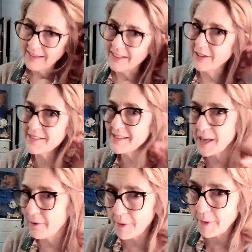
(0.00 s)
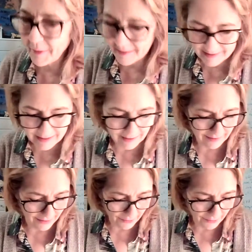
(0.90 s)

you know, isn't that where we want to stand?